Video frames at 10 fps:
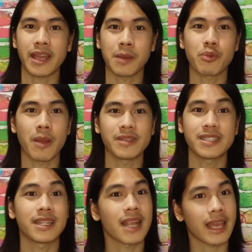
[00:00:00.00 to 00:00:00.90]
make a
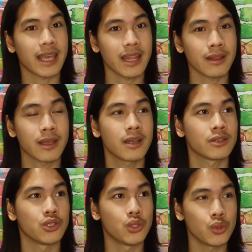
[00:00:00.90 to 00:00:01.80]
promise that I can't
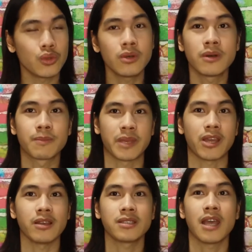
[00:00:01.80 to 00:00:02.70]
do
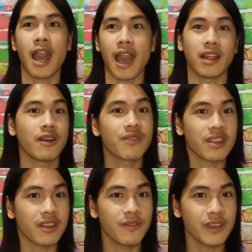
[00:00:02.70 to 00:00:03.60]
because I love
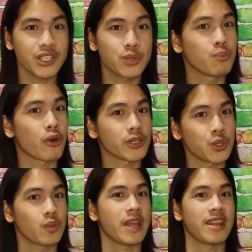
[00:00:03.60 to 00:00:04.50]
eating fish more
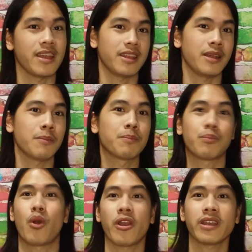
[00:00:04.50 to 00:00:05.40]
so than eating
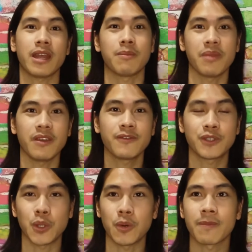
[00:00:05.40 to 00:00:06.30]
pork and
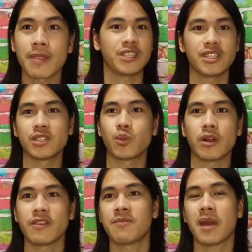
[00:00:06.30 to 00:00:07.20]
beef. So fish is
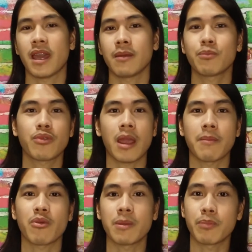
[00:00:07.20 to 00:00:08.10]
one of my
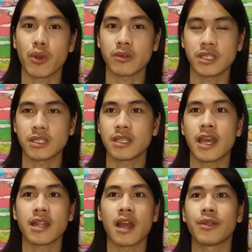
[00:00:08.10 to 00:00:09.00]
primary proteins
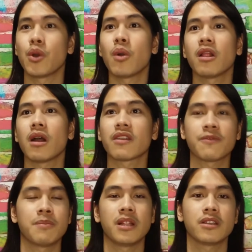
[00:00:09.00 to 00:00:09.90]
and I know a lot
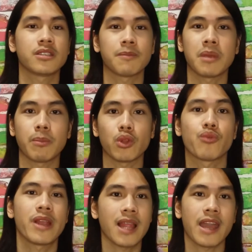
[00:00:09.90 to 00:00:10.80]
of billions of
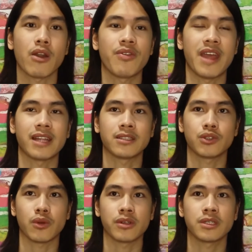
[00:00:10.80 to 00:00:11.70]
people rely on
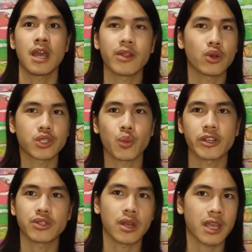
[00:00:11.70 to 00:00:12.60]
that source. And also
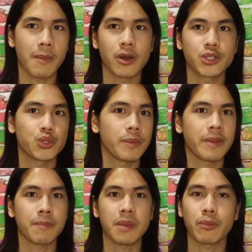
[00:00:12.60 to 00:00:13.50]
we're talking about
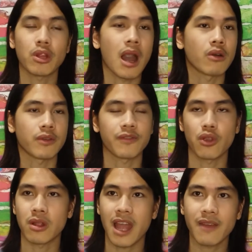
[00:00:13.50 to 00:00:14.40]
stripping people out of
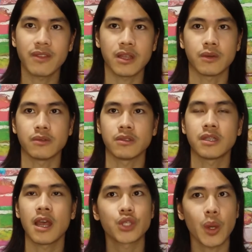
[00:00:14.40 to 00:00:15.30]
their
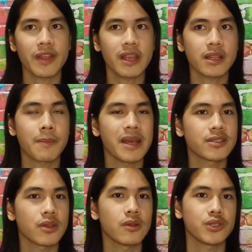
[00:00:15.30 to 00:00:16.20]
livelihoods. So I think the
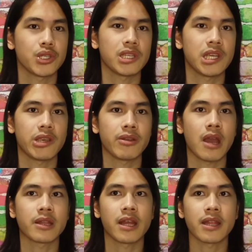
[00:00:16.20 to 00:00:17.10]
best solution
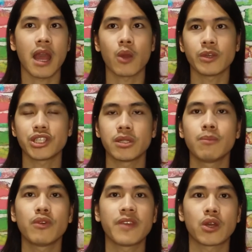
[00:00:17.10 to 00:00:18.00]
here that I wish
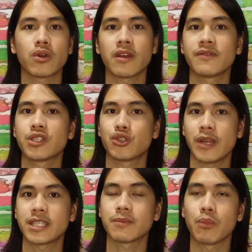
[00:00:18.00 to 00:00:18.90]
the movie could have
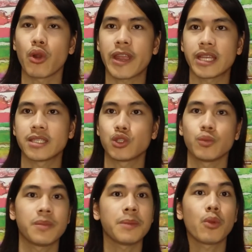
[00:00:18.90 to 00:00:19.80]
stressed more is
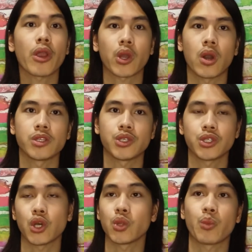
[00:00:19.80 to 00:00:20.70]
to be more
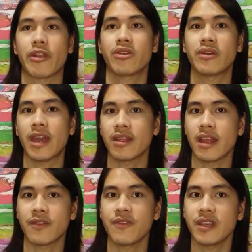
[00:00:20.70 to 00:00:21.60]
conscious on where you
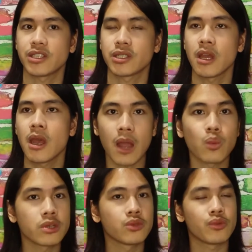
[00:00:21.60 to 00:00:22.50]
get that fish. I
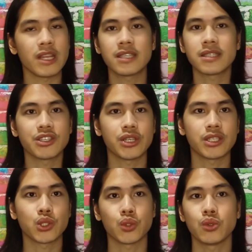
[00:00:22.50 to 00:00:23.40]
would really
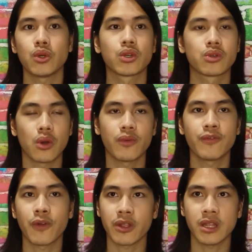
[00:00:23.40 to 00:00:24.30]
suggest to go
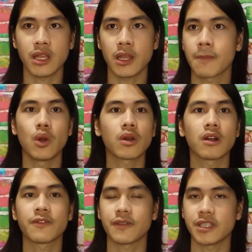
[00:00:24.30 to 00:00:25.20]
for the
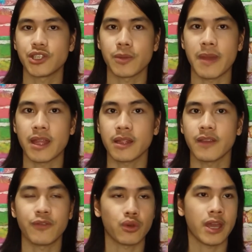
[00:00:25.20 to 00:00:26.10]
local fishermen
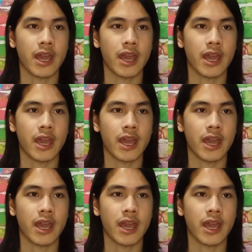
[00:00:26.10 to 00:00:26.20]
if you